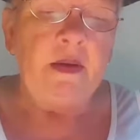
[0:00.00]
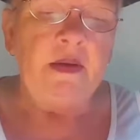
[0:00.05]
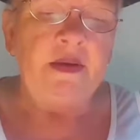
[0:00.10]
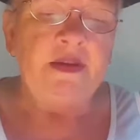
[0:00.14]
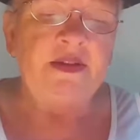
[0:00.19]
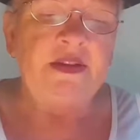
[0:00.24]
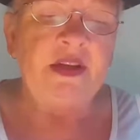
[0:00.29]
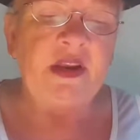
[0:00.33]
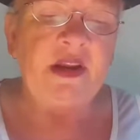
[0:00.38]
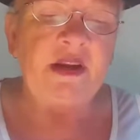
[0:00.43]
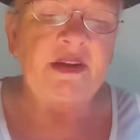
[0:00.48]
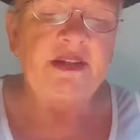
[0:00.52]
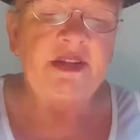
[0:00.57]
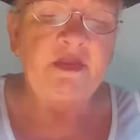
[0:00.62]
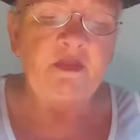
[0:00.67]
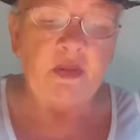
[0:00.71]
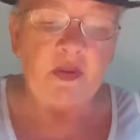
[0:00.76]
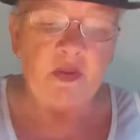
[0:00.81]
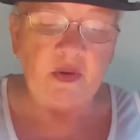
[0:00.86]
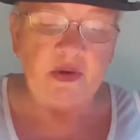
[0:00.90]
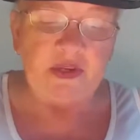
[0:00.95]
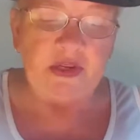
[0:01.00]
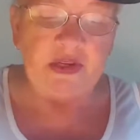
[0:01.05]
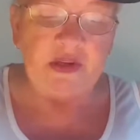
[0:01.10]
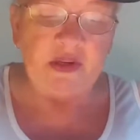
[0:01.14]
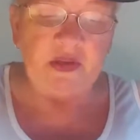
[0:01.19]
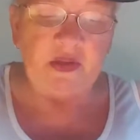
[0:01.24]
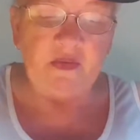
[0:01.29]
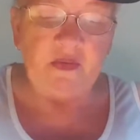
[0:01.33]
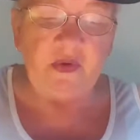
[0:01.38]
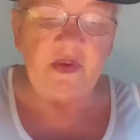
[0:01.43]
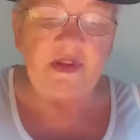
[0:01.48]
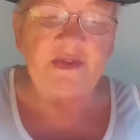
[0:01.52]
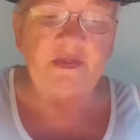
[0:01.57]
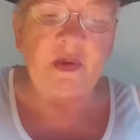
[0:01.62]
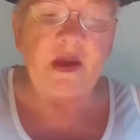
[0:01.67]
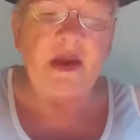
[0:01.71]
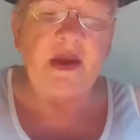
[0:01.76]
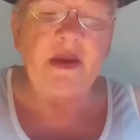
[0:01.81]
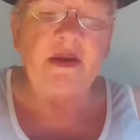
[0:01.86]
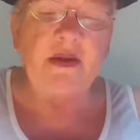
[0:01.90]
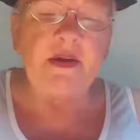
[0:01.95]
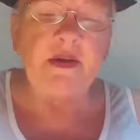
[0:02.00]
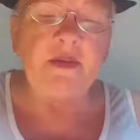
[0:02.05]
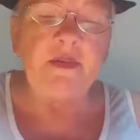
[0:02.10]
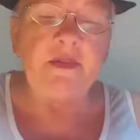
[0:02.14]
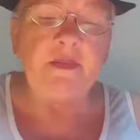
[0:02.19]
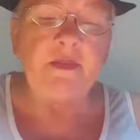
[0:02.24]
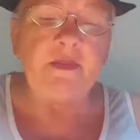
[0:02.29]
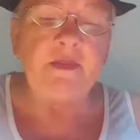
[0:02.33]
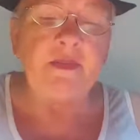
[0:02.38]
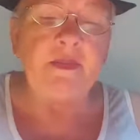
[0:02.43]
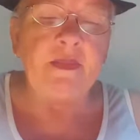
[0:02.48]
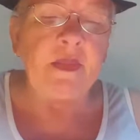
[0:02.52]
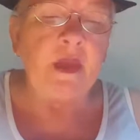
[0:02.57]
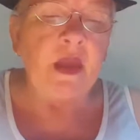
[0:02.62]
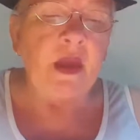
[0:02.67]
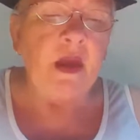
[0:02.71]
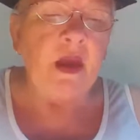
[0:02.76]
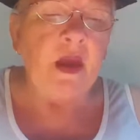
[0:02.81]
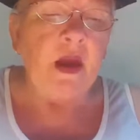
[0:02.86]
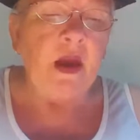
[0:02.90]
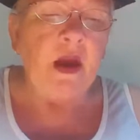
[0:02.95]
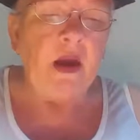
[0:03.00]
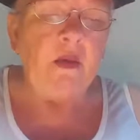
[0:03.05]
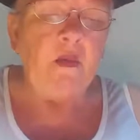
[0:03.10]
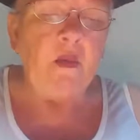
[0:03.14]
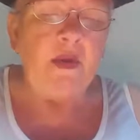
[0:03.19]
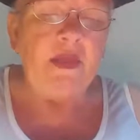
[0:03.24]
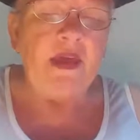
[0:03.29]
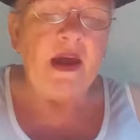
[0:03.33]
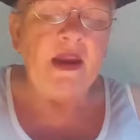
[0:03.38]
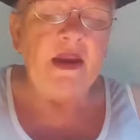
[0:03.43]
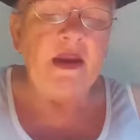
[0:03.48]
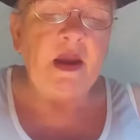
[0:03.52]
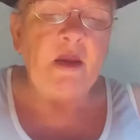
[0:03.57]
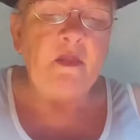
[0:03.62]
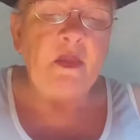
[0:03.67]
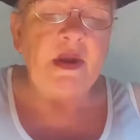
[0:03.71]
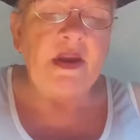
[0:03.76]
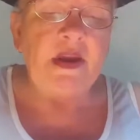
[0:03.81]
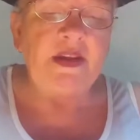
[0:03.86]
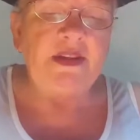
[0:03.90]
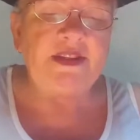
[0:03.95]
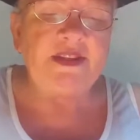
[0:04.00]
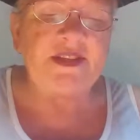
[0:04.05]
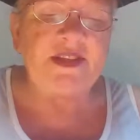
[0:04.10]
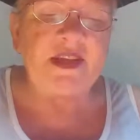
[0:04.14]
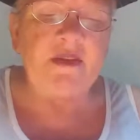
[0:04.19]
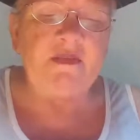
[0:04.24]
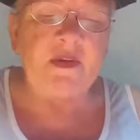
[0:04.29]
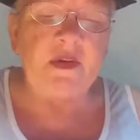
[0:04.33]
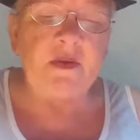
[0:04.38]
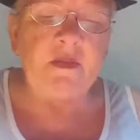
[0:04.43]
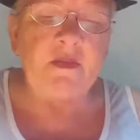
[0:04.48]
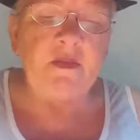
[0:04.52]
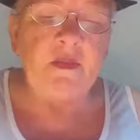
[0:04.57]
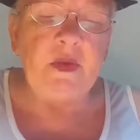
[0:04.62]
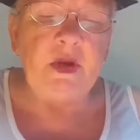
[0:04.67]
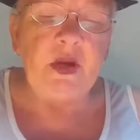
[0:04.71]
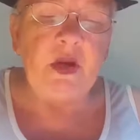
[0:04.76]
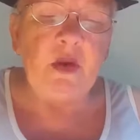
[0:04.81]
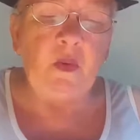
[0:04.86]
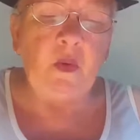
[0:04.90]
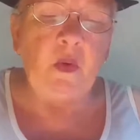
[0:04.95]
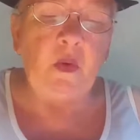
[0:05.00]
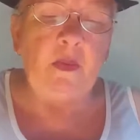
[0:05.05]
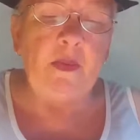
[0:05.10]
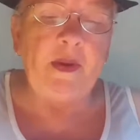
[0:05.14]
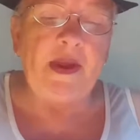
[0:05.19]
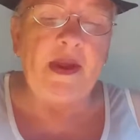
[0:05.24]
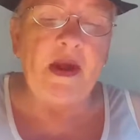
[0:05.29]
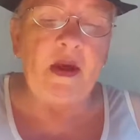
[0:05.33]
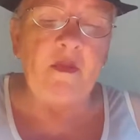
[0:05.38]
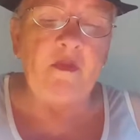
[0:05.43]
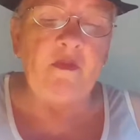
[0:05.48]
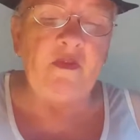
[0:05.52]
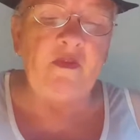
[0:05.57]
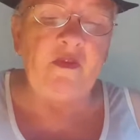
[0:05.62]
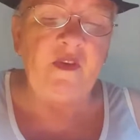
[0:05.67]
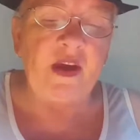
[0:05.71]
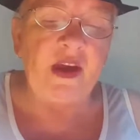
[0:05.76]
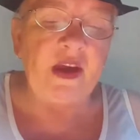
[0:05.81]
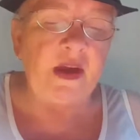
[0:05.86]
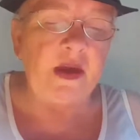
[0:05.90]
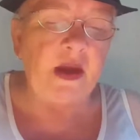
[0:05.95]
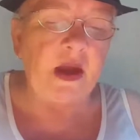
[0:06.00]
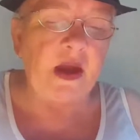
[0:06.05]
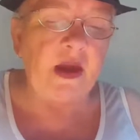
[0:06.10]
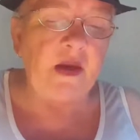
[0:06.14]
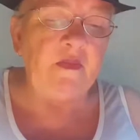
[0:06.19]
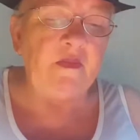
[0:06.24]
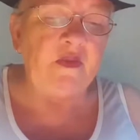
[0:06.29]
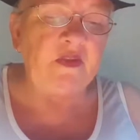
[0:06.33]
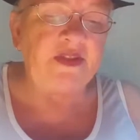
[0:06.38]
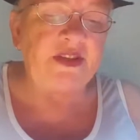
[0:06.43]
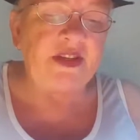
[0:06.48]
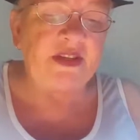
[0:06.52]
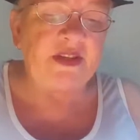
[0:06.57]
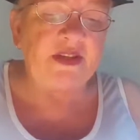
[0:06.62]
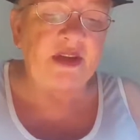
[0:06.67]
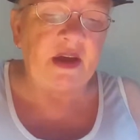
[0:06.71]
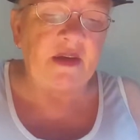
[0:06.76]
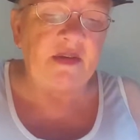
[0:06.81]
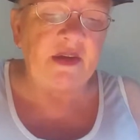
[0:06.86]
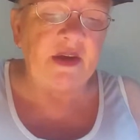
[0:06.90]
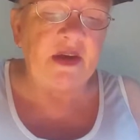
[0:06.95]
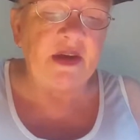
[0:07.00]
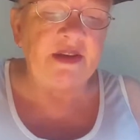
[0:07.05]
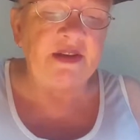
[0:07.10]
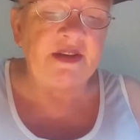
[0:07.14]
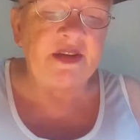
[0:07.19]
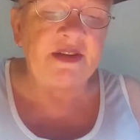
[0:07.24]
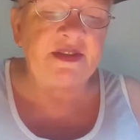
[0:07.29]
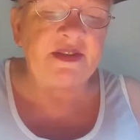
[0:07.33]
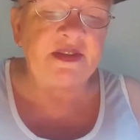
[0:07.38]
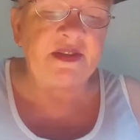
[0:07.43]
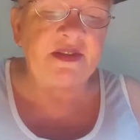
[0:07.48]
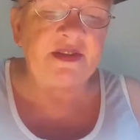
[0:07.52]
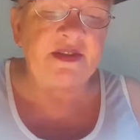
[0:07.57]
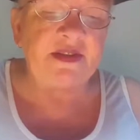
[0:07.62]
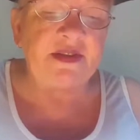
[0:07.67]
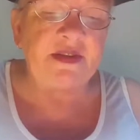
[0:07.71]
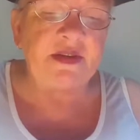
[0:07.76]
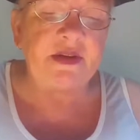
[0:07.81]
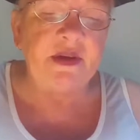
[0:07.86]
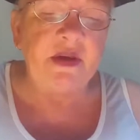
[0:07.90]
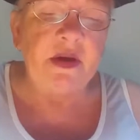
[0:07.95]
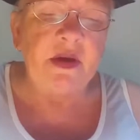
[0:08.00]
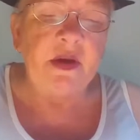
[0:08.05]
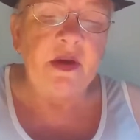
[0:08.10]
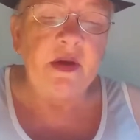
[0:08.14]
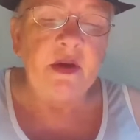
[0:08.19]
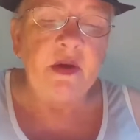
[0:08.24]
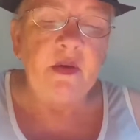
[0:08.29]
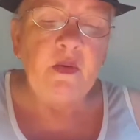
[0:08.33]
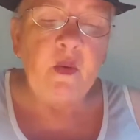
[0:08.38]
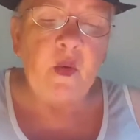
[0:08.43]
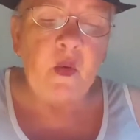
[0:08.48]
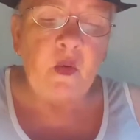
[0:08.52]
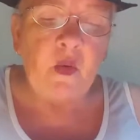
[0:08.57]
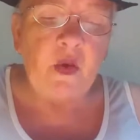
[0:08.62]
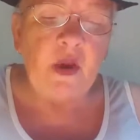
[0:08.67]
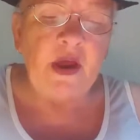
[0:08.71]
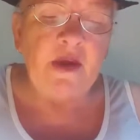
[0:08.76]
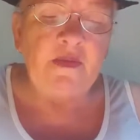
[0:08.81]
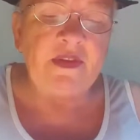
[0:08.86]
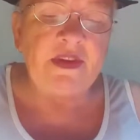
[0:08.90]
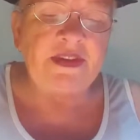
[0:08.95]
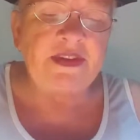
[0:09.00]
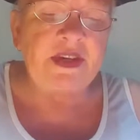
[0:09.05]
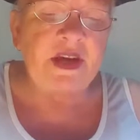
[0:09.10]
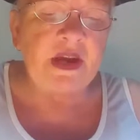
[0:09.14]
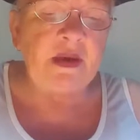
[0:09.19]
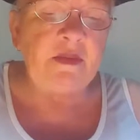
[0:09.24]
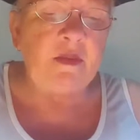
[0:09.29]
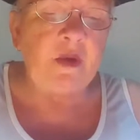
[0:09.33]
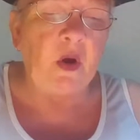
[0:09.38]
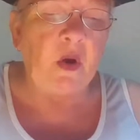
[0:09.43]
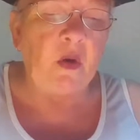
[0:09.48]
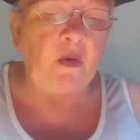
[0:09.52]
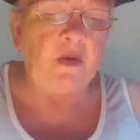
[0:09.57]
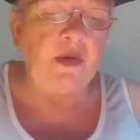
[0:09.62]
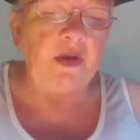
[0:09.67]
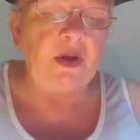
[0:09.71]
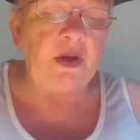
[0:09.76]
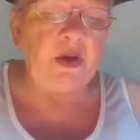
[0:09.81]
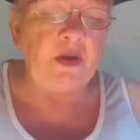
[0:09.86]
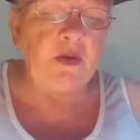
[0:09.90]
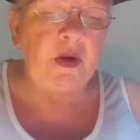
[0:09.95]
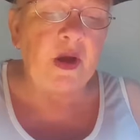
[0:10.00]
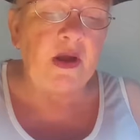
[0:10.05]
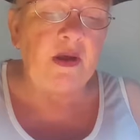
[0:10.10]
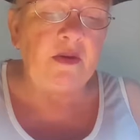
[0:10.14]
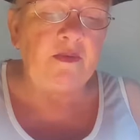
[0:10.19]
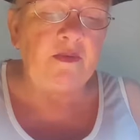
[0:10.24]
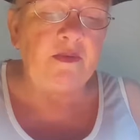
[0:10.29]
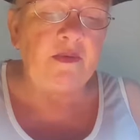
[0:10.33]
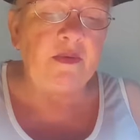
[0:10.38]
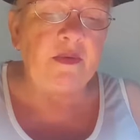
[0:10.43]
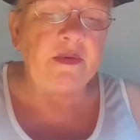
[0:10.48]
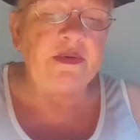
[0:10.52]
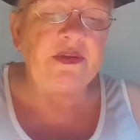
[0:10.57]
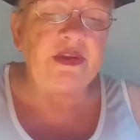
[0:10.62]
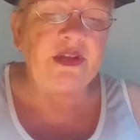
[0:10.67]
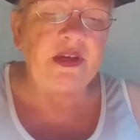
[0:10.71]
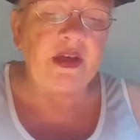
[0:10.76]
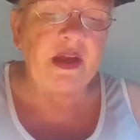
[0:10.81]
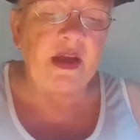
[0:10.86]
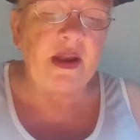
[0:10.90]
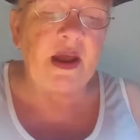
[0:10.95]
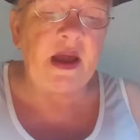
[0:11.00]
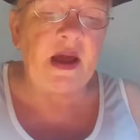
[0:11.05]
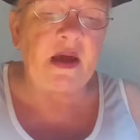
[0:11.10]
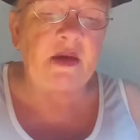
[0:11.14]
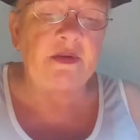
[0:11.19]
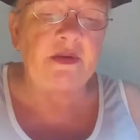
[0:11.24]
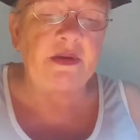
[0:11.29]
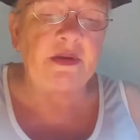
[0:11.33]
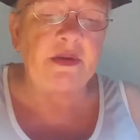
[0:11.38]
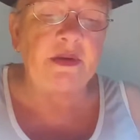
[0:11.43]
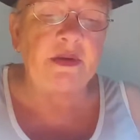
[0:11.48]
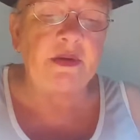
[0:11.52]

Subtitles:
Selexon pointed at the wristband. "And when that number hits 7, you will become fair game for 6 other contestants, who all have the same goal that you have, to get out."